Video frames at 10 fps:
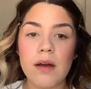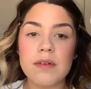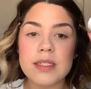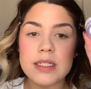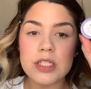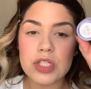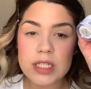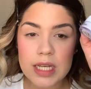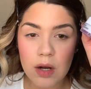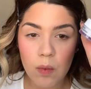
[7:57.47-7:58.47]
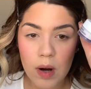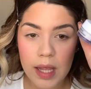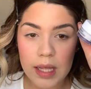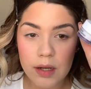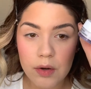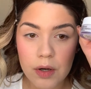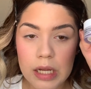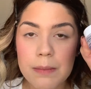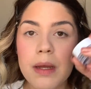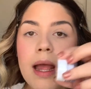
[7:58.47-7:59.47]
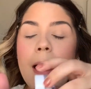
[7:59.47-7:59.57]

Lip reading: Obviously, it's just like a white cream